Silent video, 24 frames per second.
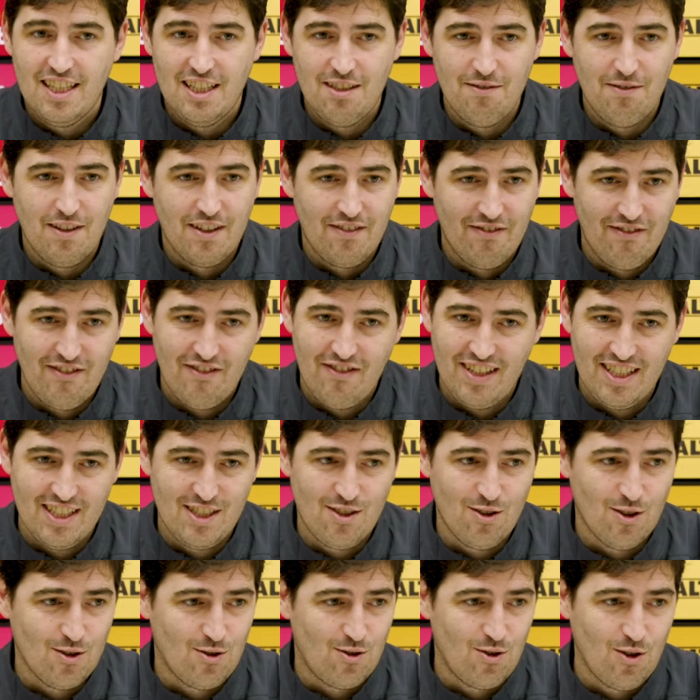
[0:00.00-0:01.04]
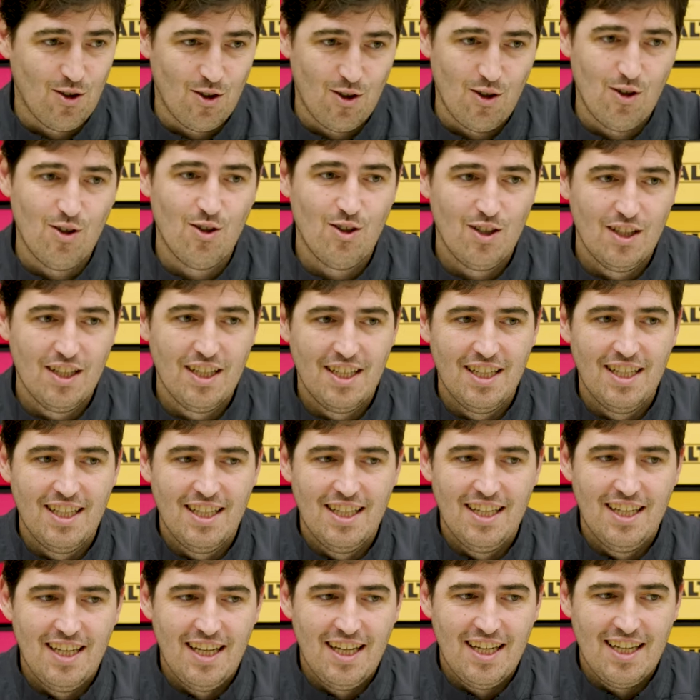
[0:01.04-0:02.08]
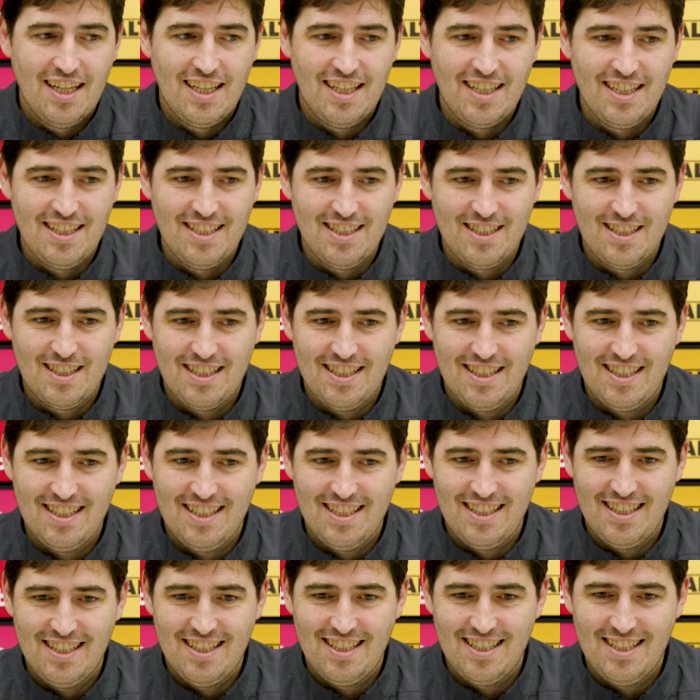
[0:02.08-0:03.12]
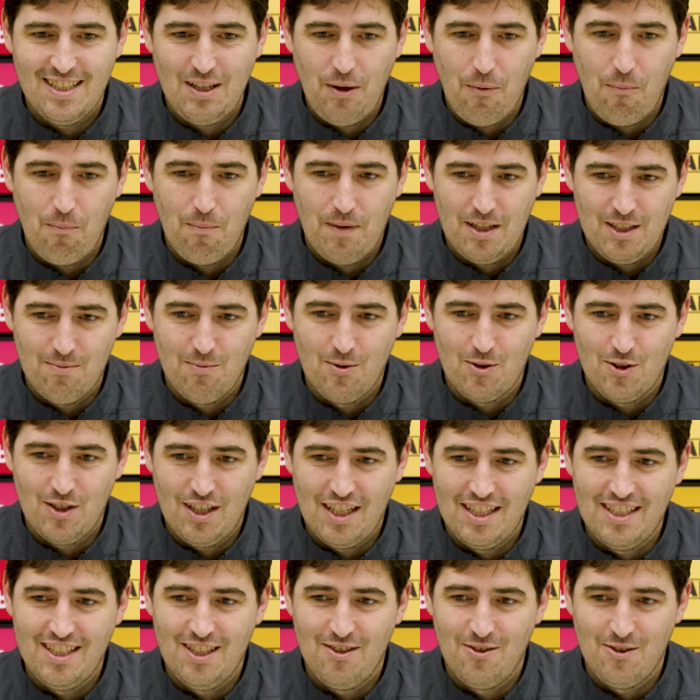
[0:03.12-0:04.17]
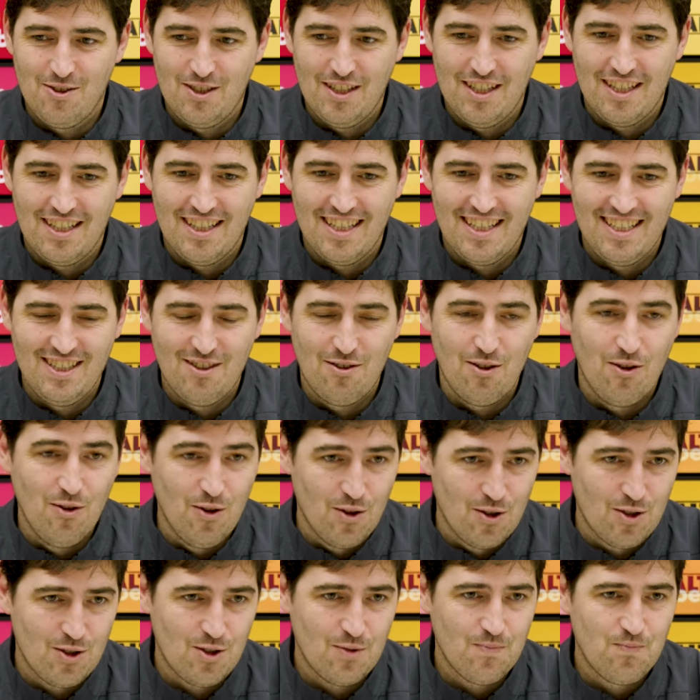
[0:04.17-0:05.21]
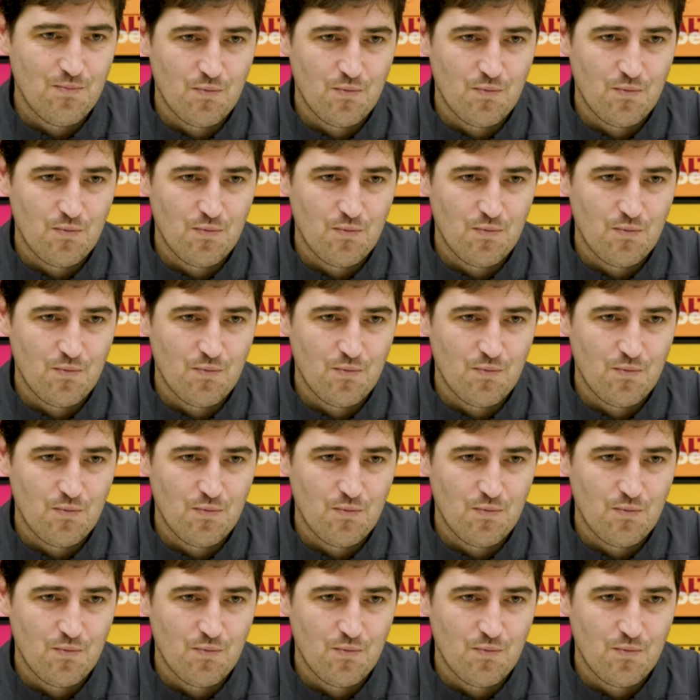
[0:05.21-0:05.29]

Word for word: Even if he's not tall, he's uh, much more dangerous there than it looks.